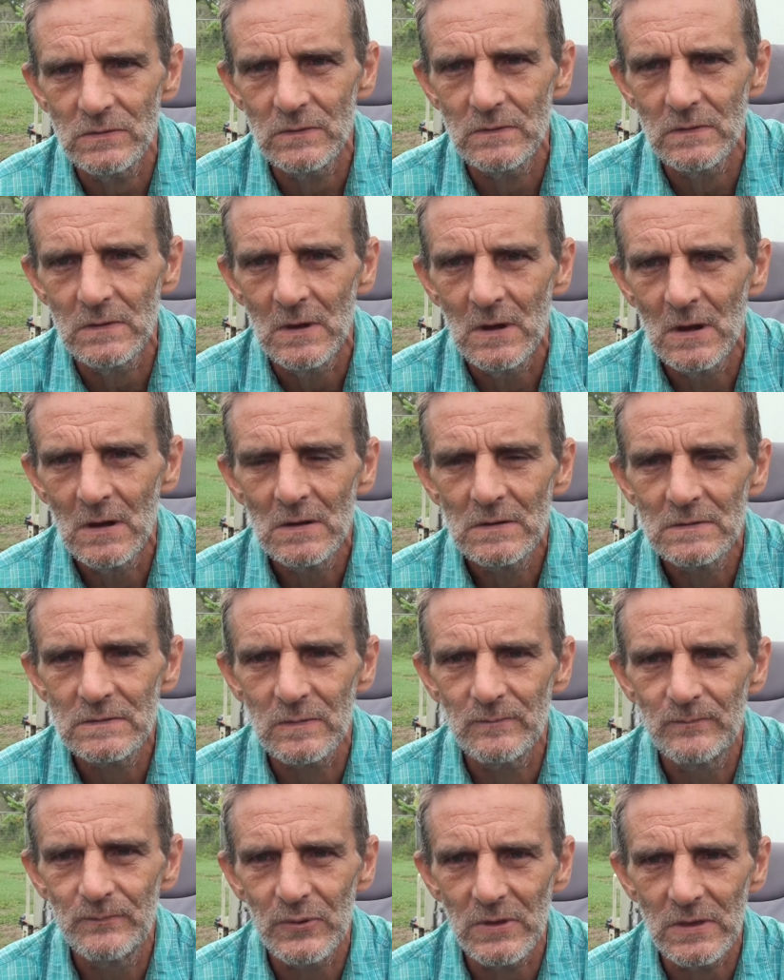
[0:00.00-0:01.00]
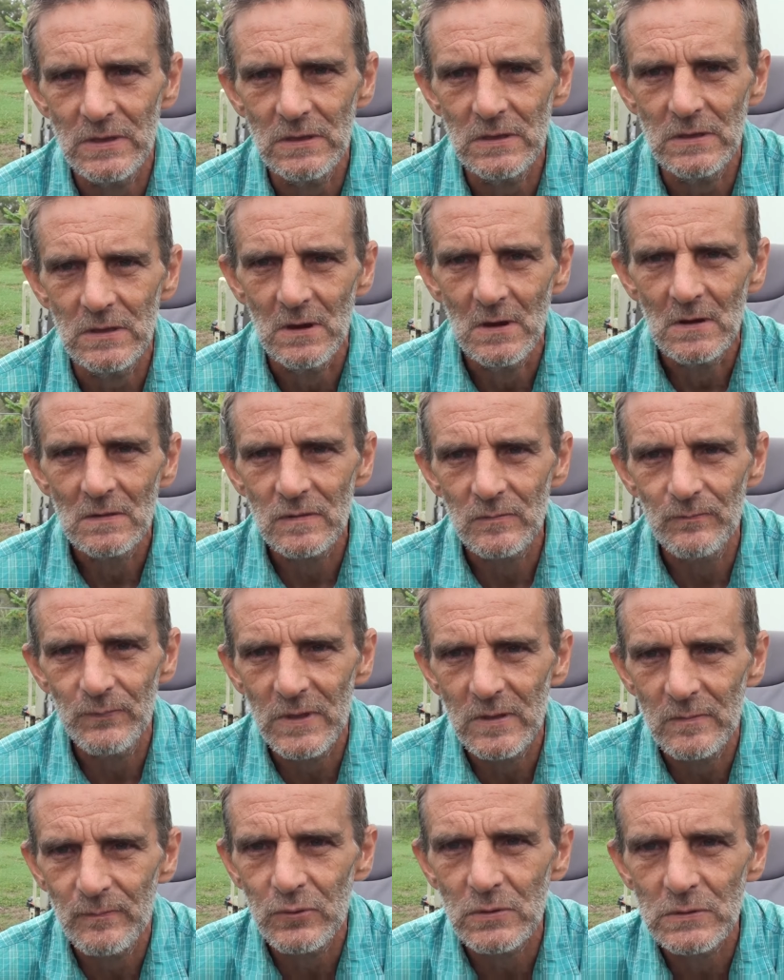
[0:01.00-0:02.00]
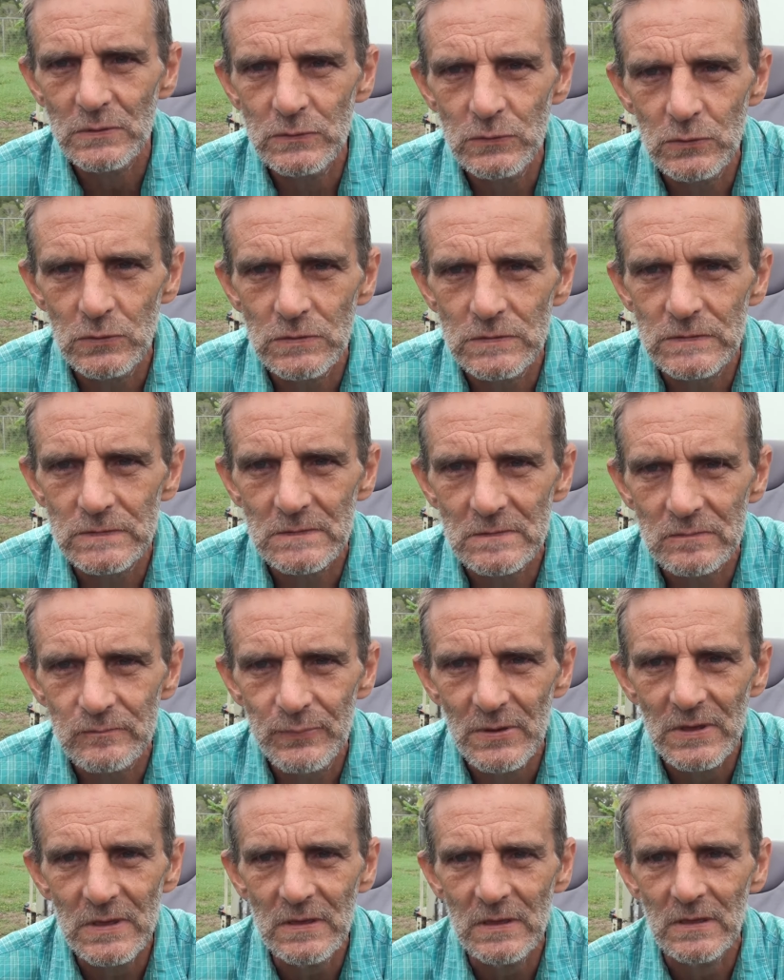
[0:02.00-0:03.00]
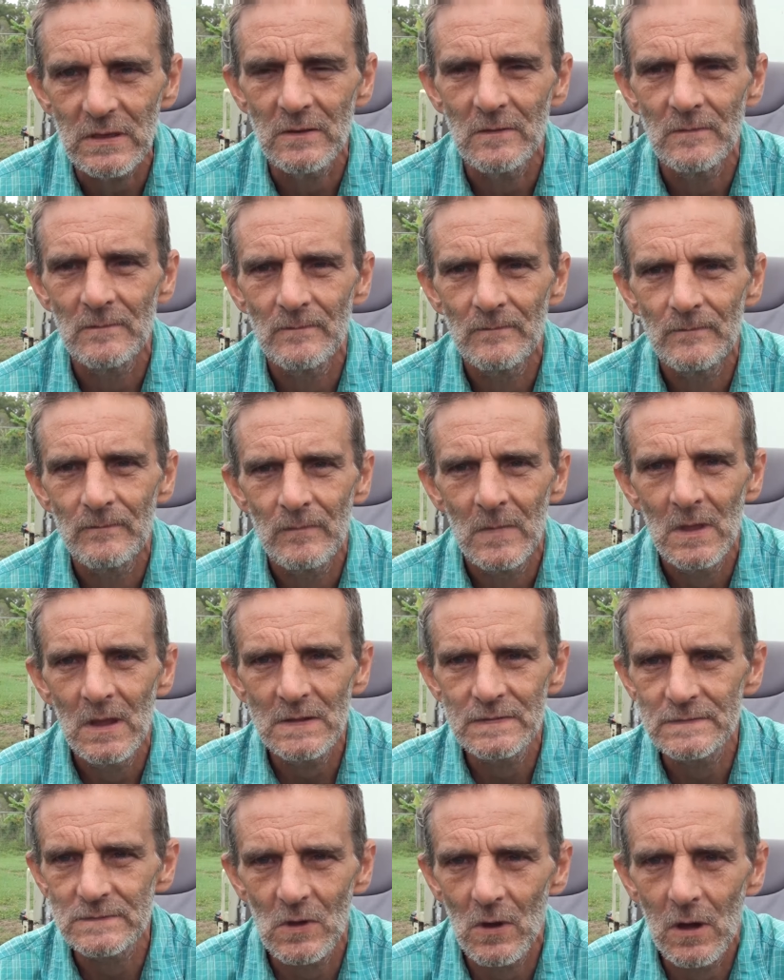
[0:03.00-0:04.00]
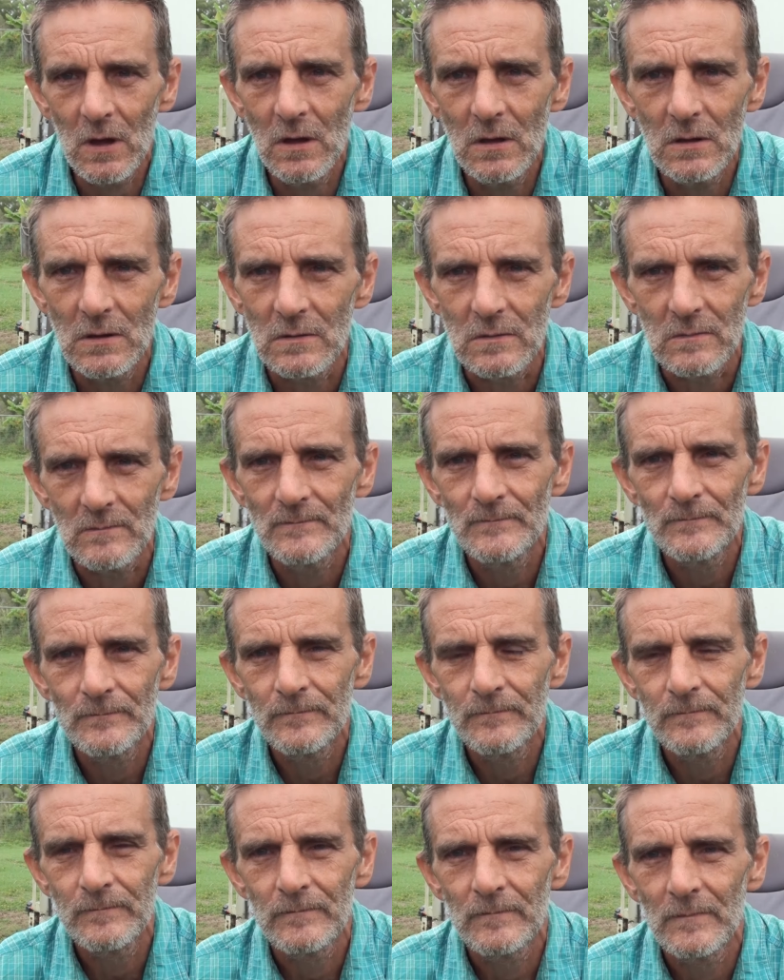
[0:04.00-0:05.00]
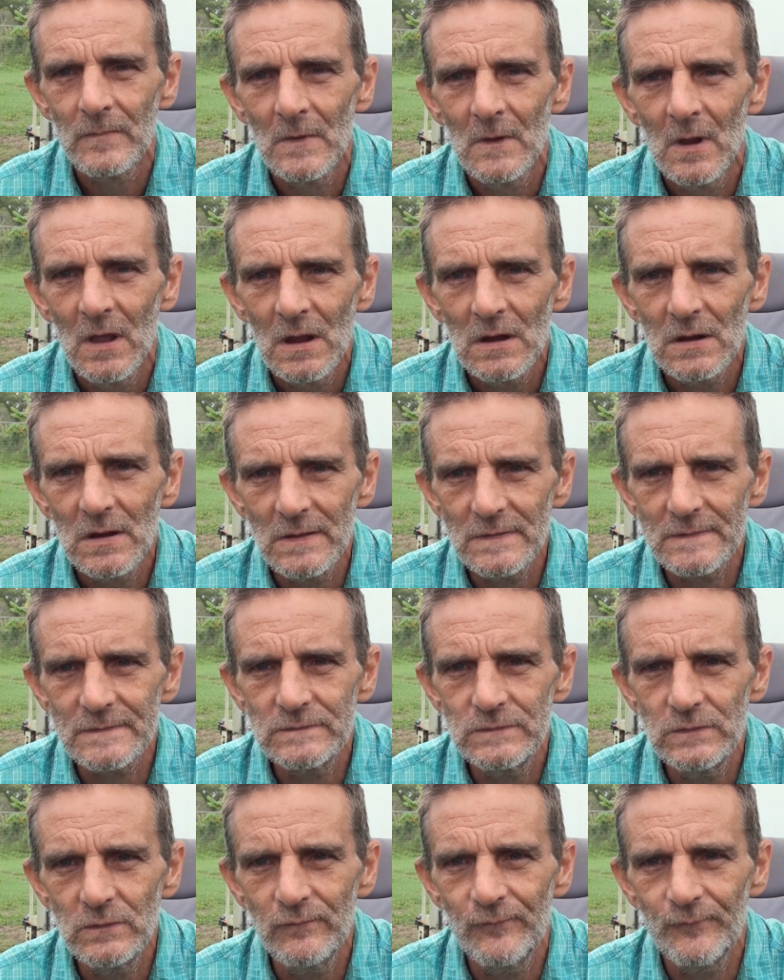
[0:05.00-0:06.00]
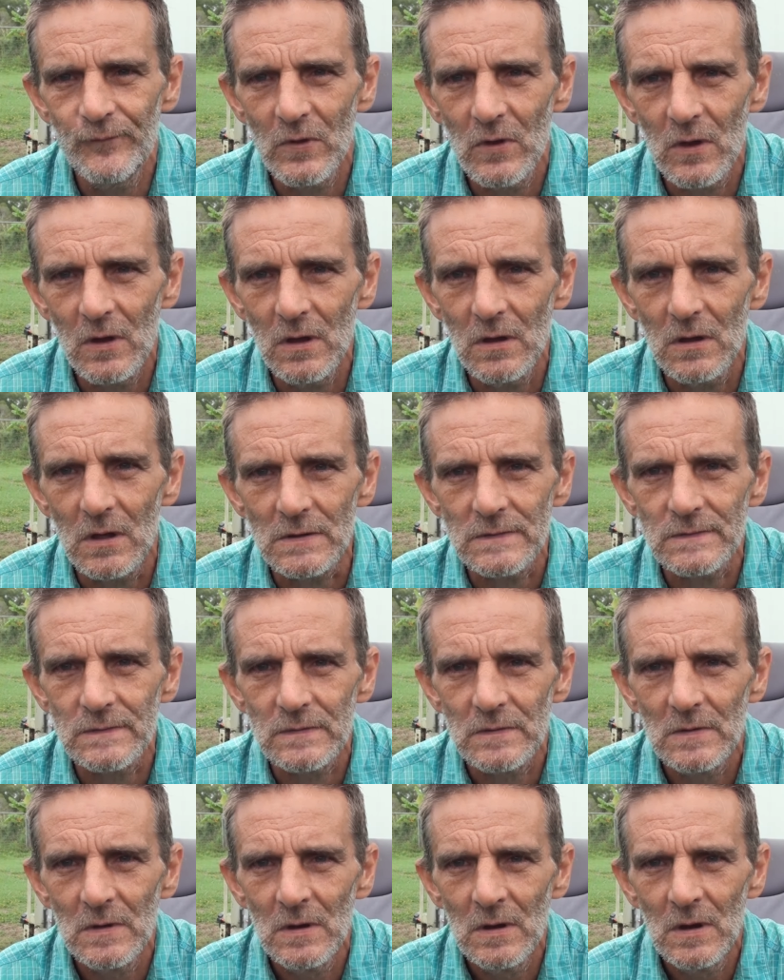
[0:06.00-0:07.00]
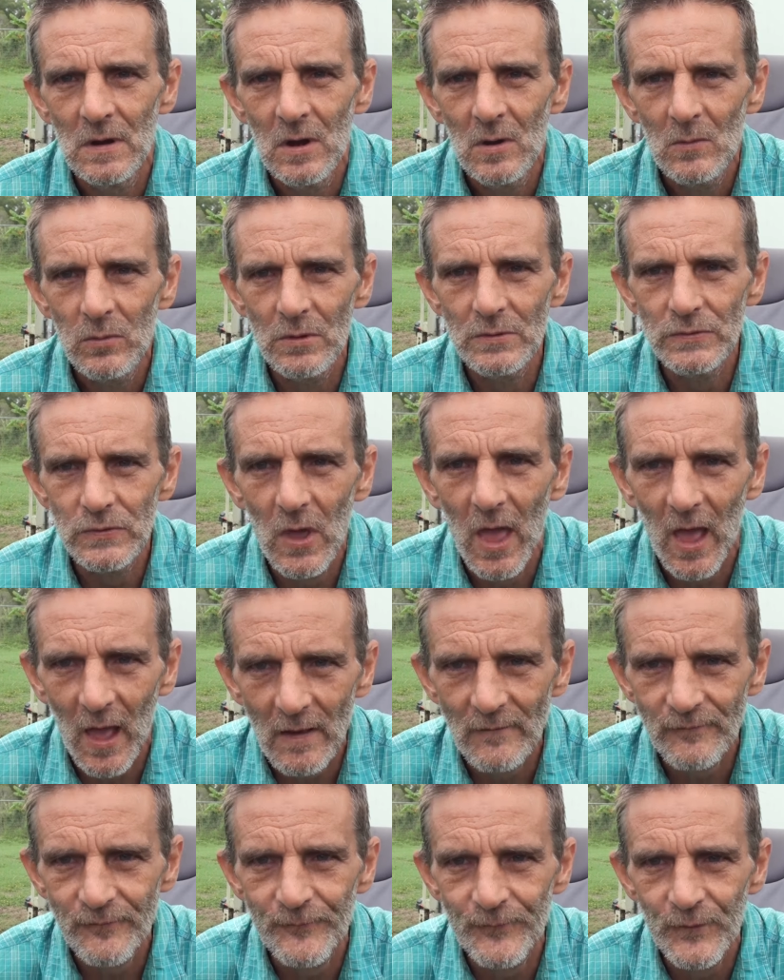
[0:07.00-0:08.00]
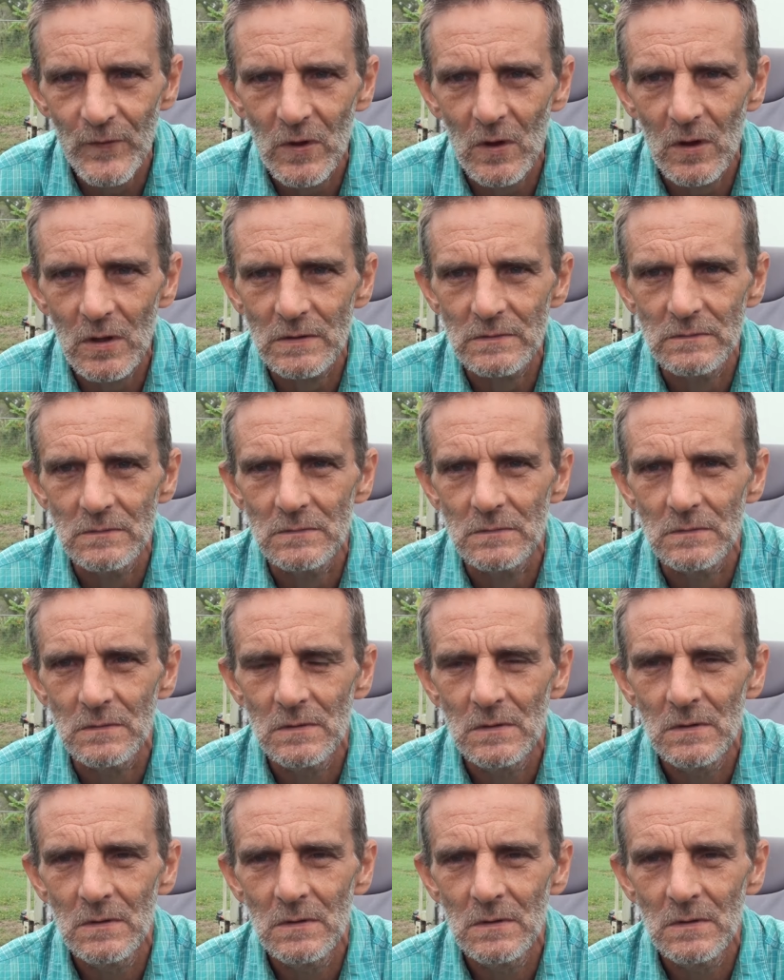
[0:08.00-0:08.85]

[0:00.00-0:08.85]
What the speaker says: you to be the people you should be. It's gone. Lest you forgot. Well, you have forgotten.